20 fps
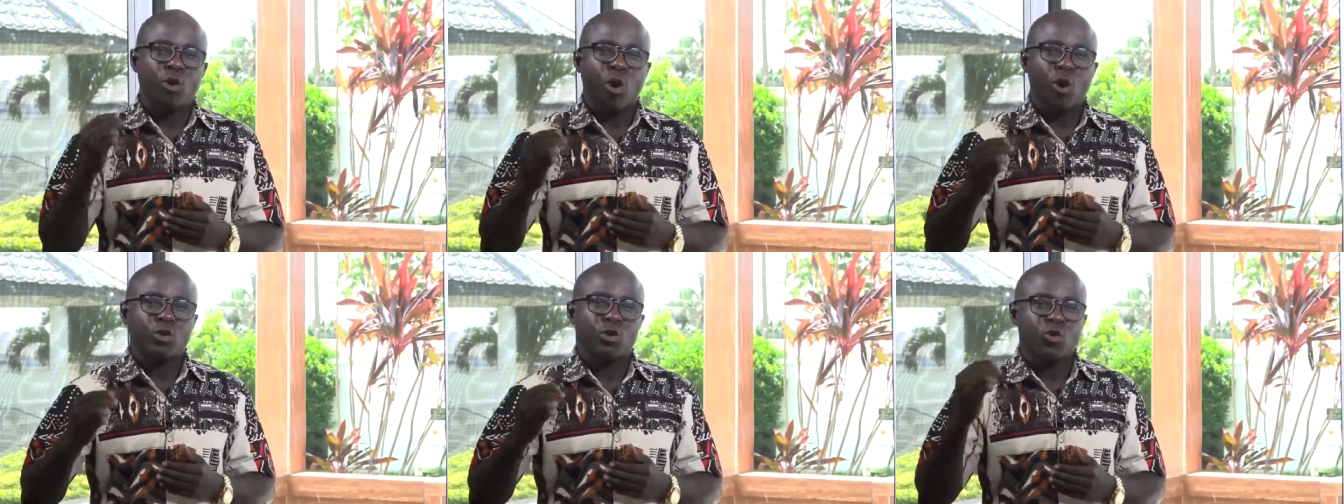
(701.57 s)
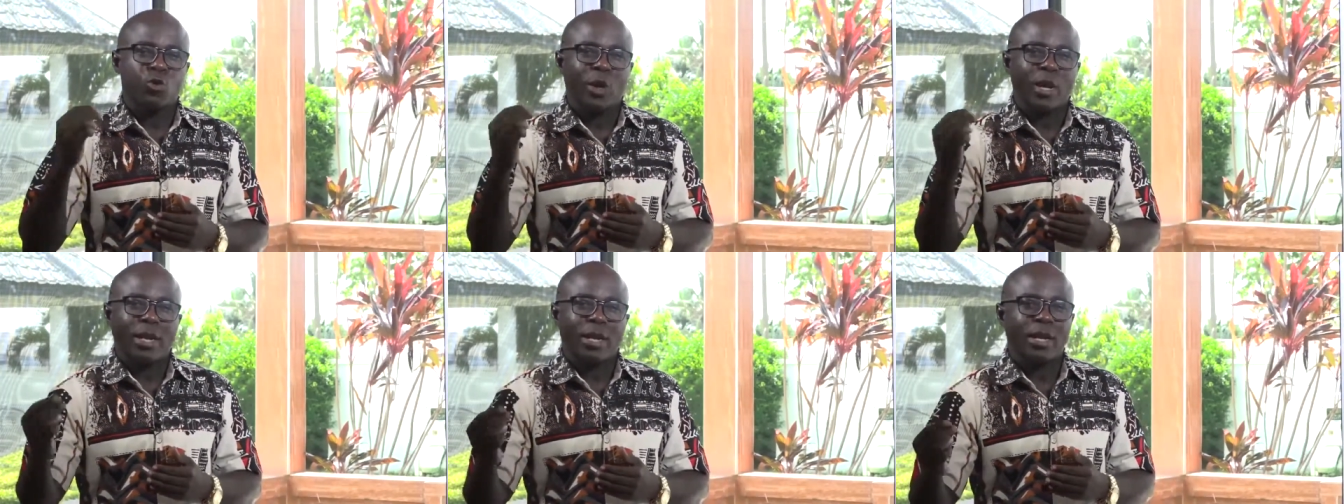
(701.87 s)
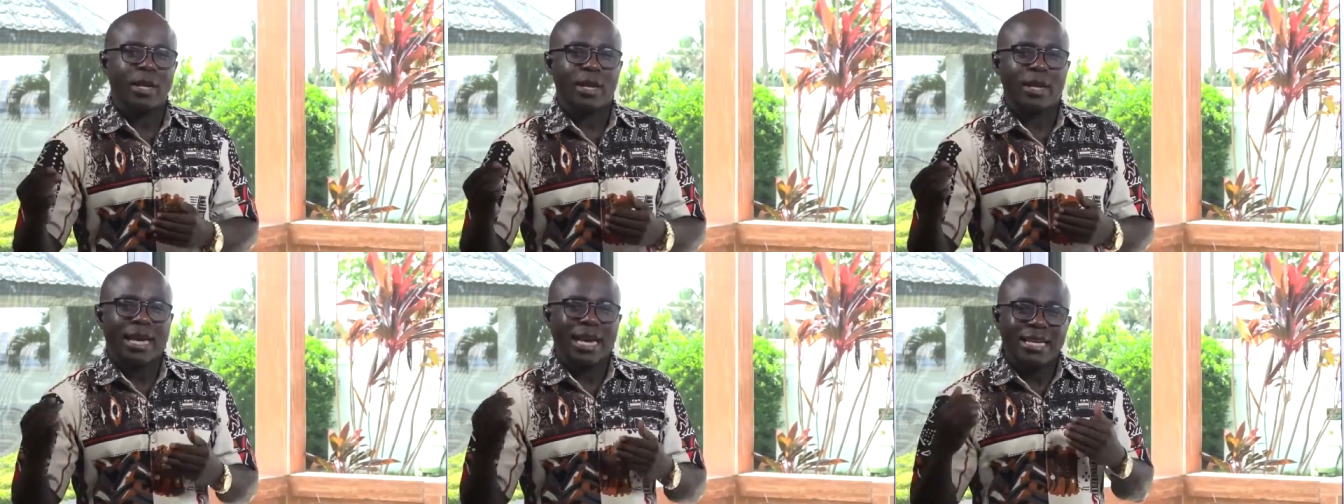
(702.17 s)
God's
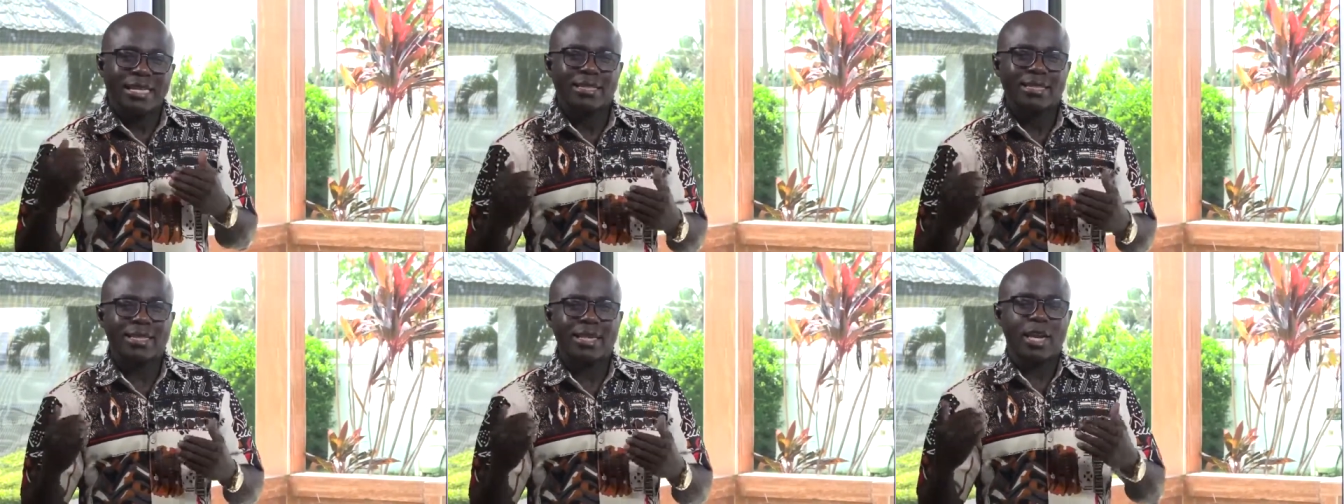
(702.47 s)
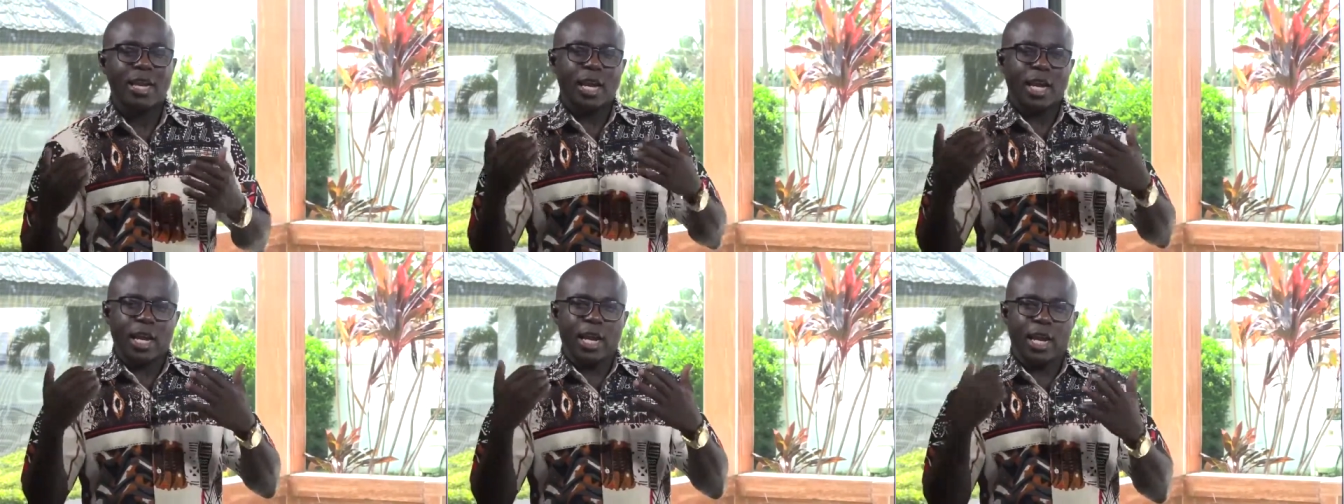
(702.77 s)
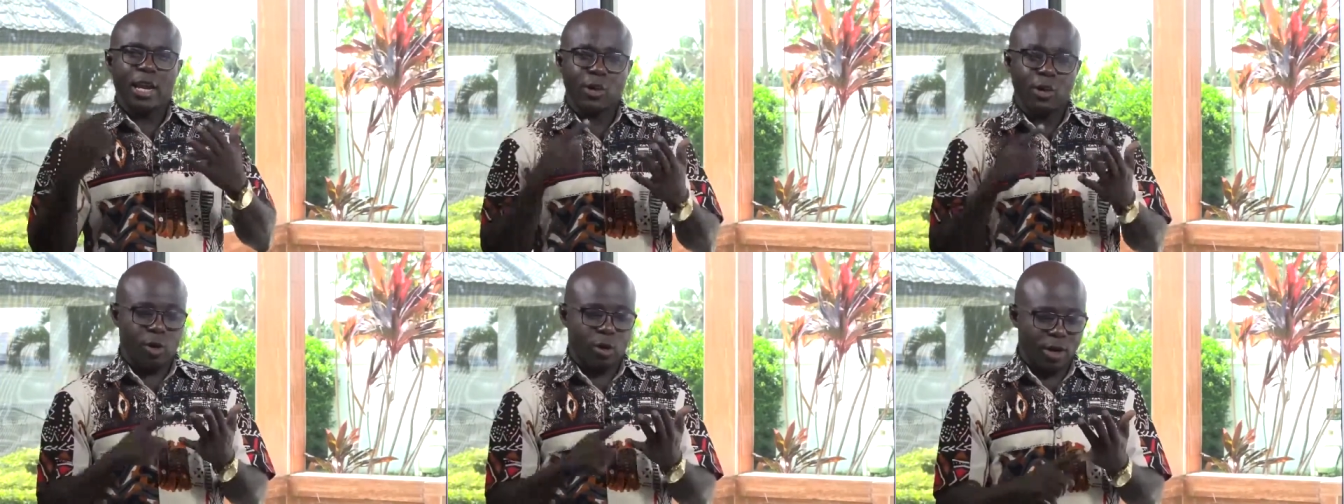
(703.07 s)
will is
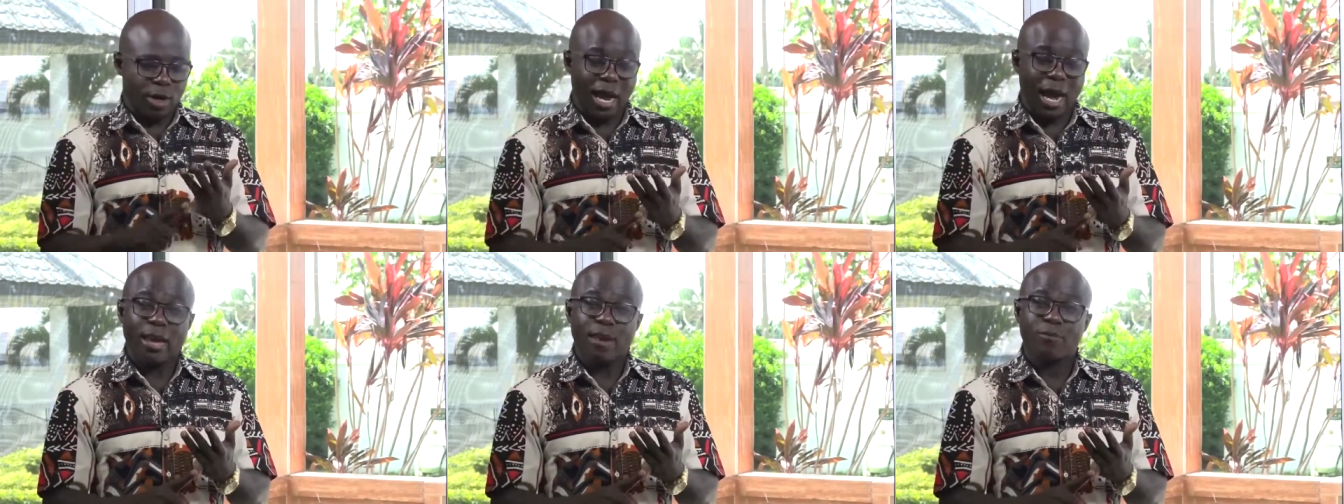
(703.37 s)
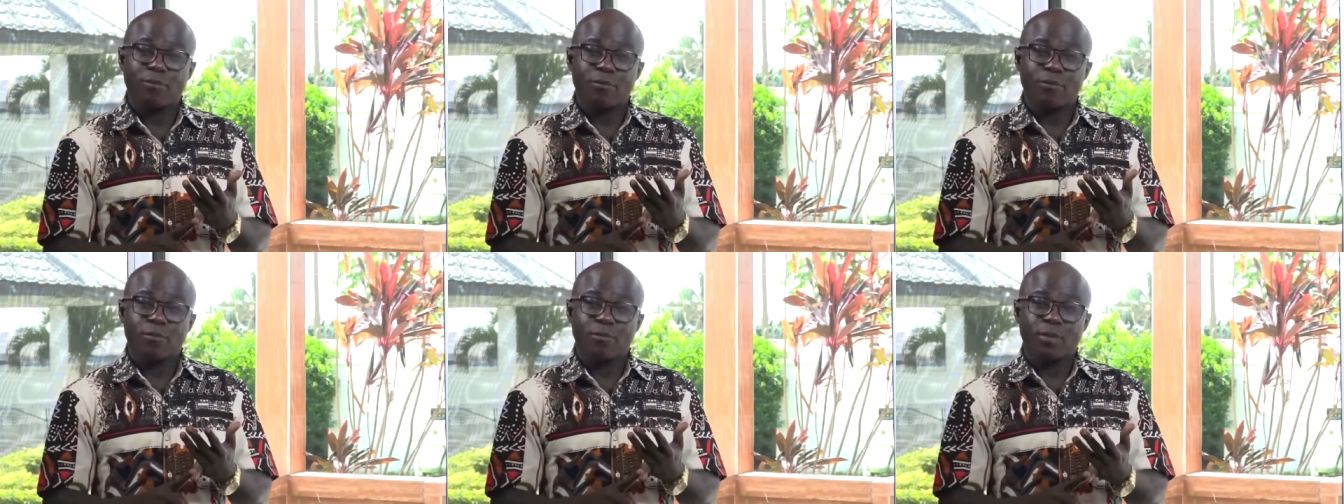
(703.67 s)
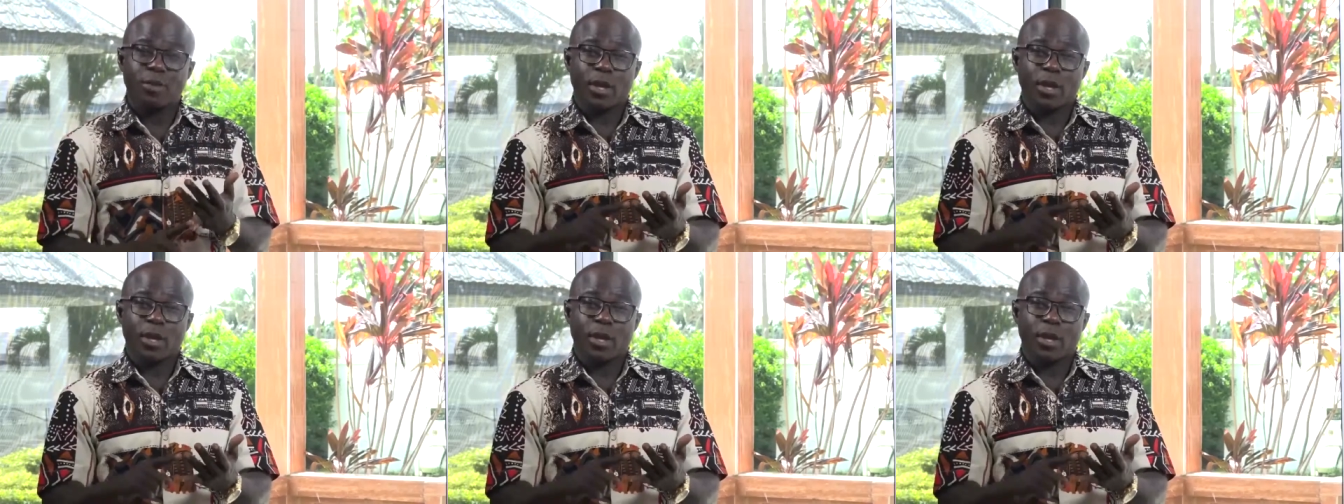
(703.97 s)
in your life,